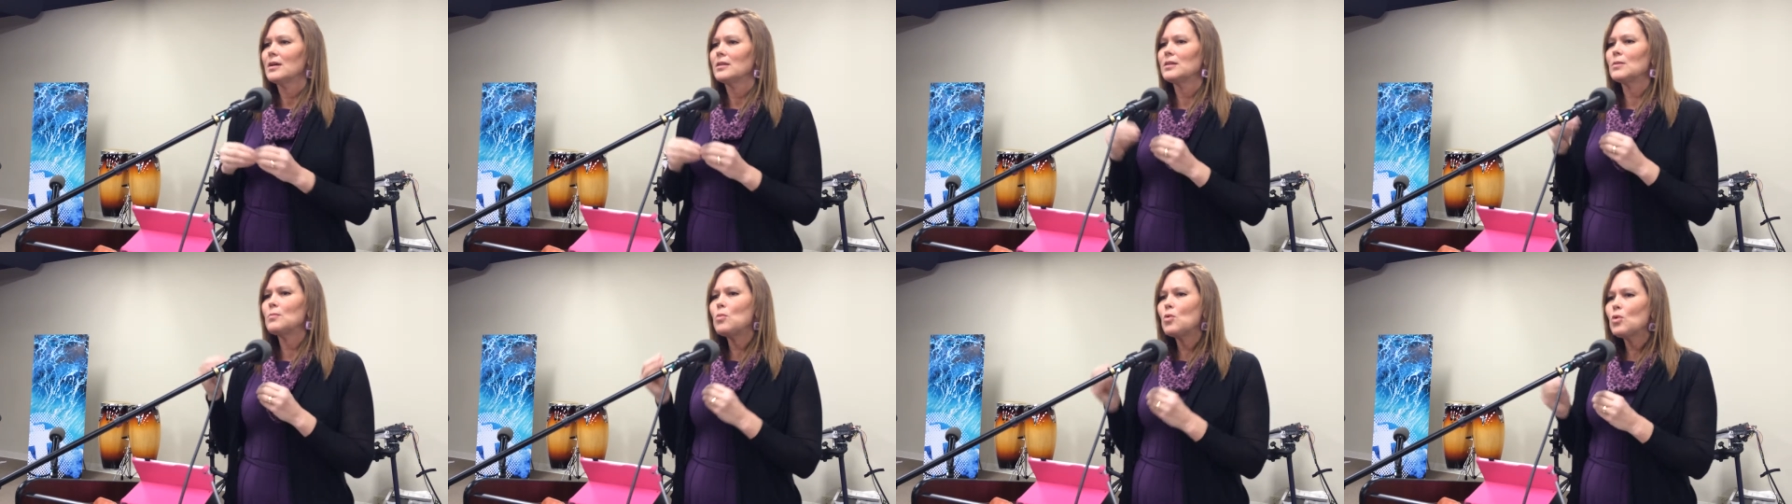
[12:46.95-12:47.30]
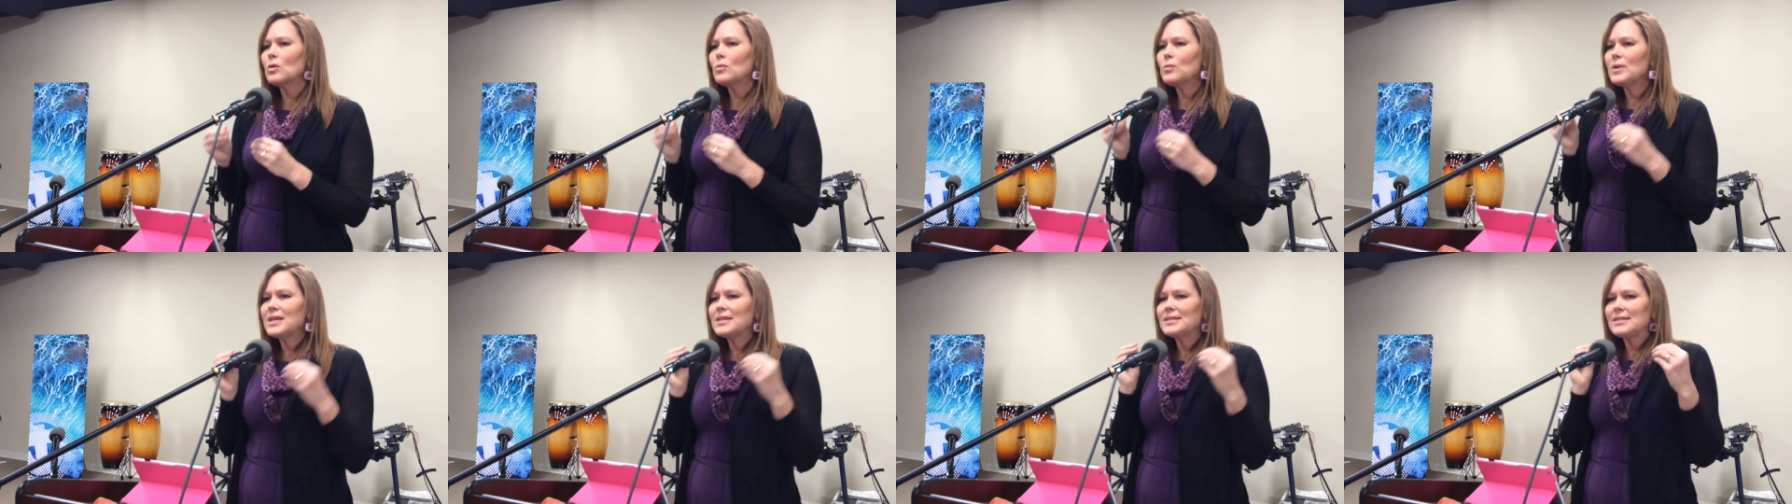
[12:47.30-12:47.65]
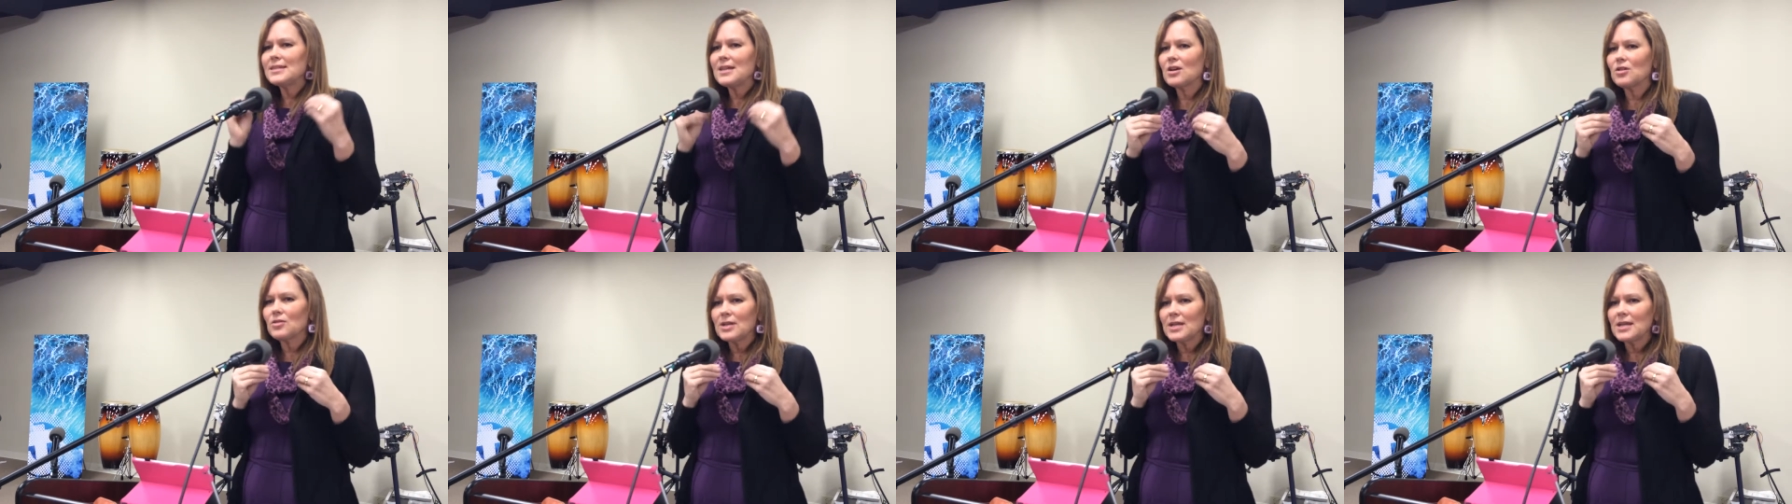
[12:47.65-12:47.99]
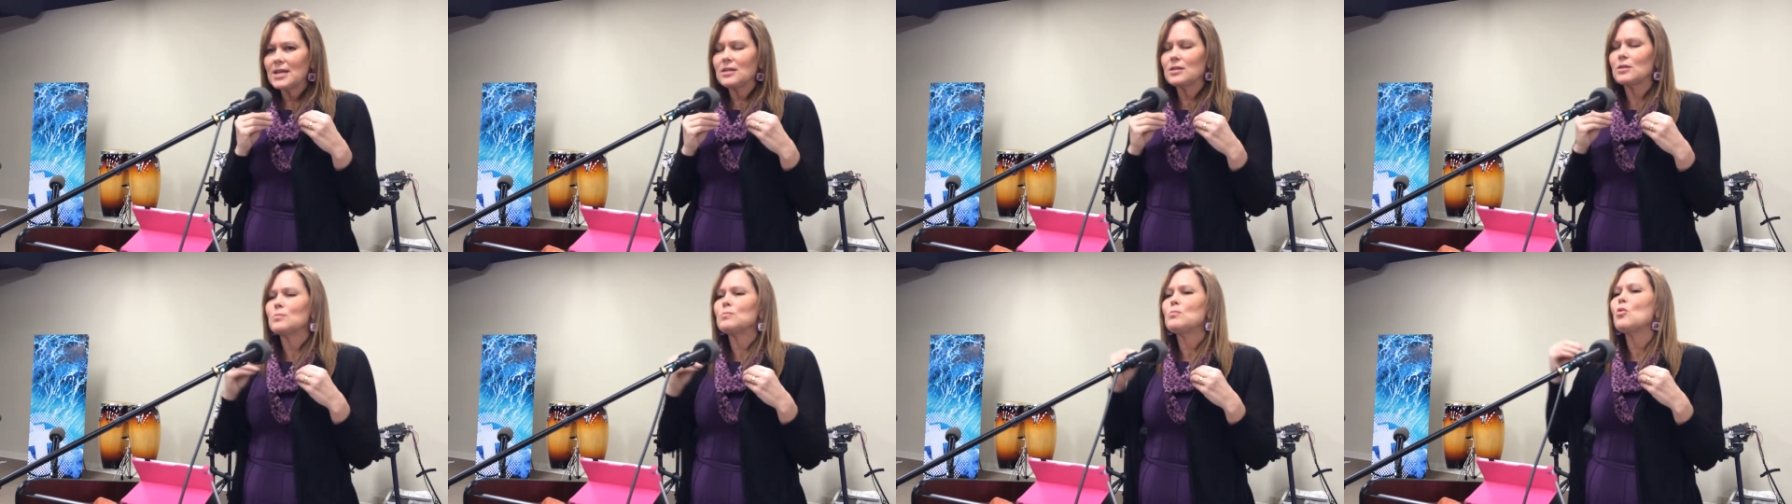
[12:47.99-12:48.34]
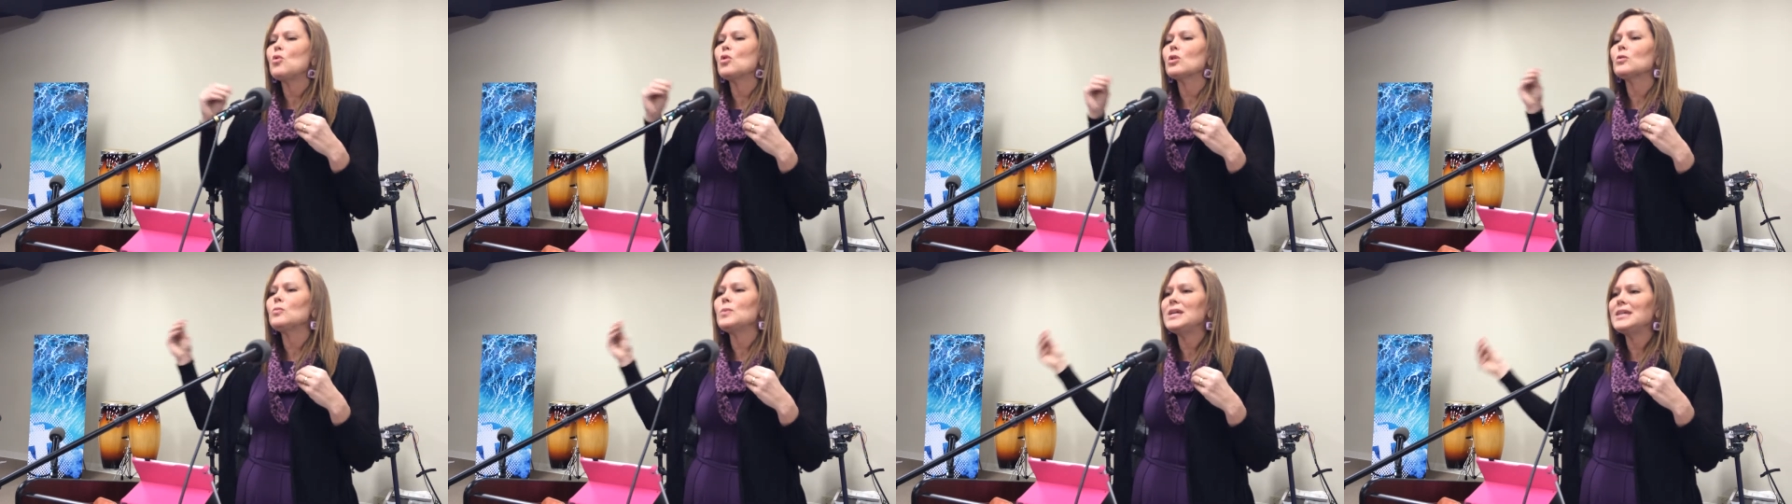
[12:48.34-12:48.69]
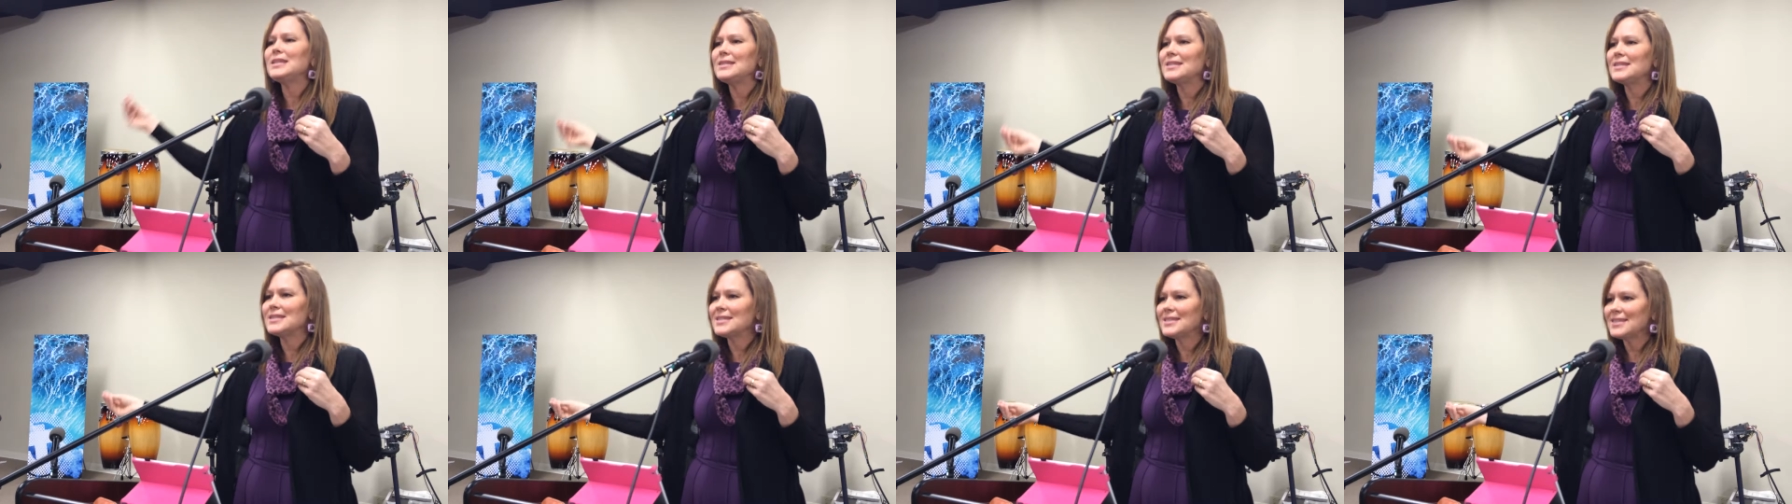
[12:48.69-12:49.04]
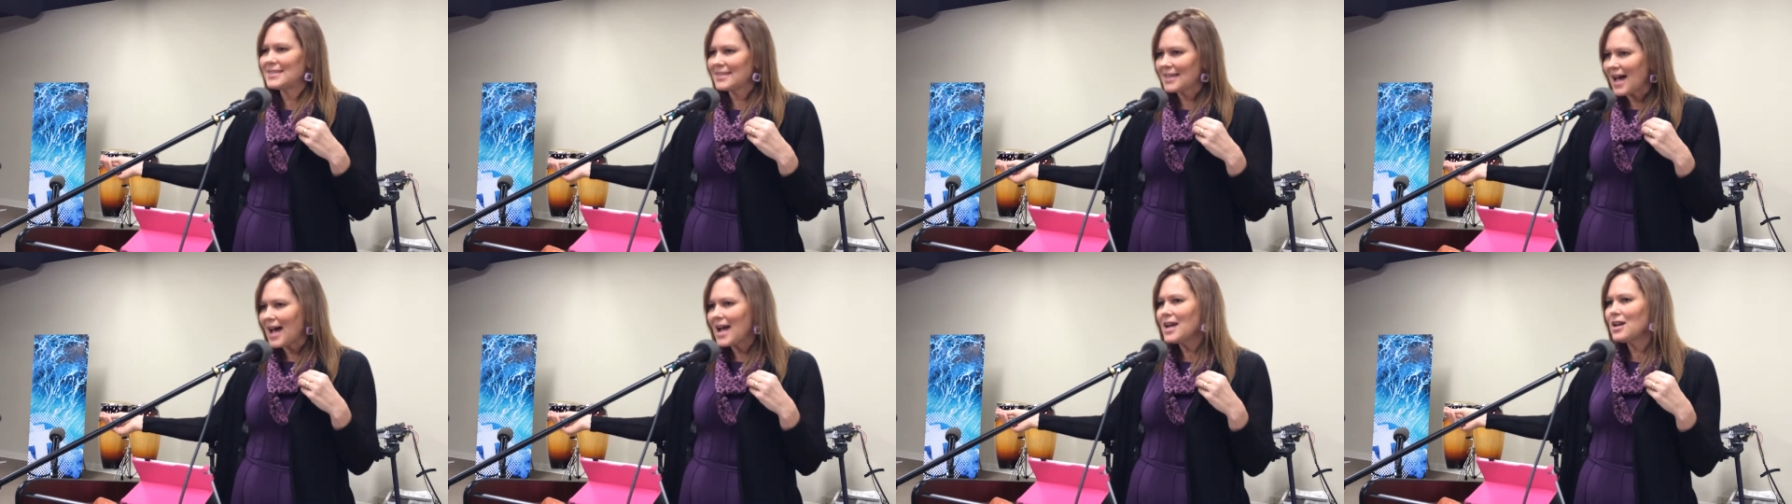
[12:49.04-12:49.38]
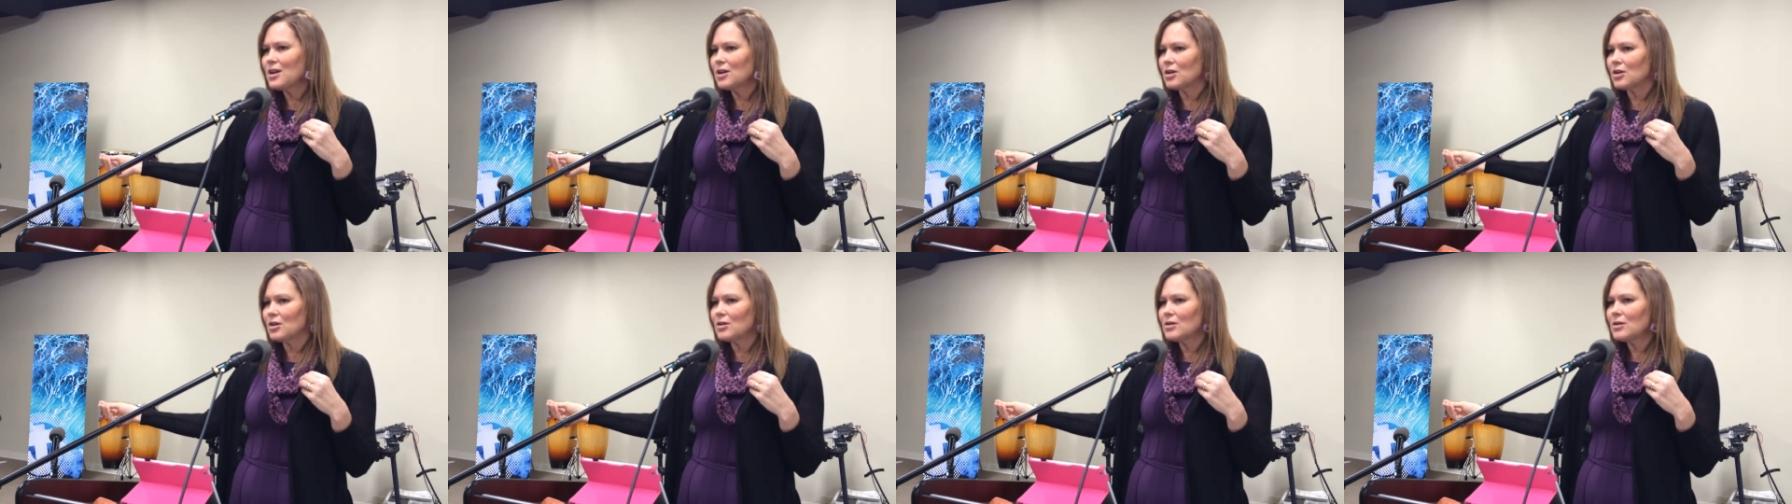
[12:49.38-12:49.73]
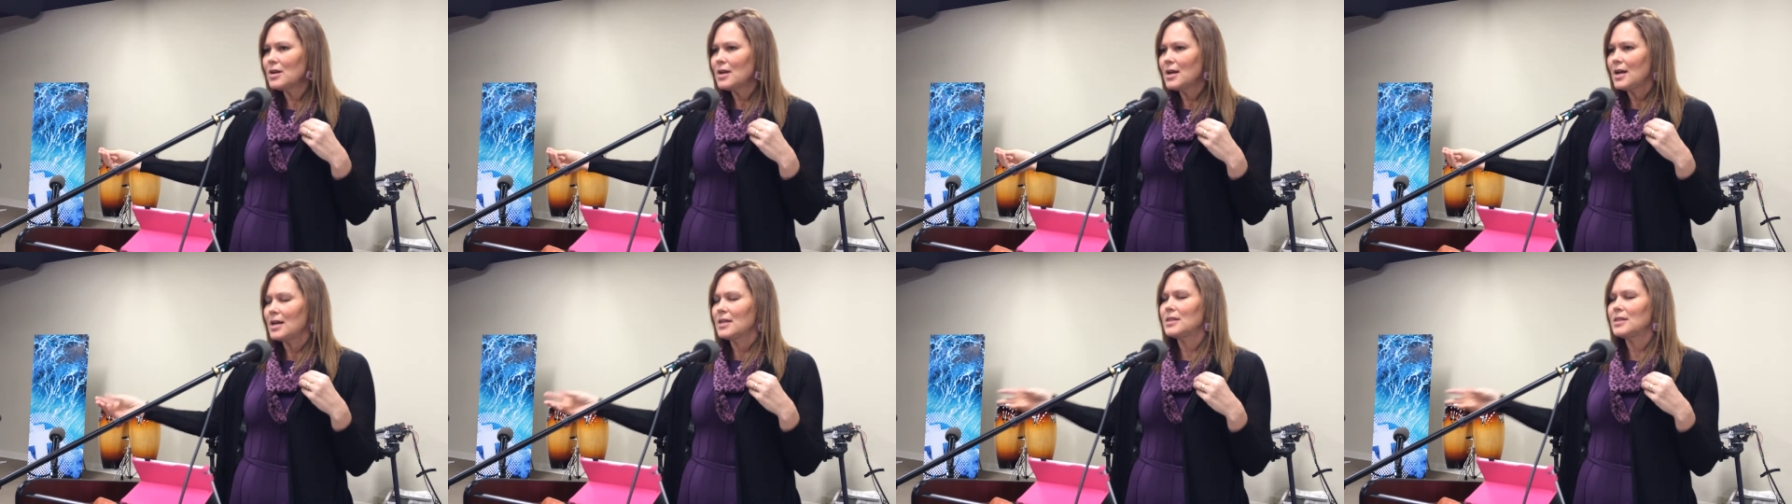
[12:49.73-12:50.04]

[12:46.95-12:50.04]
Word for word: the more we see our need, the more we desire,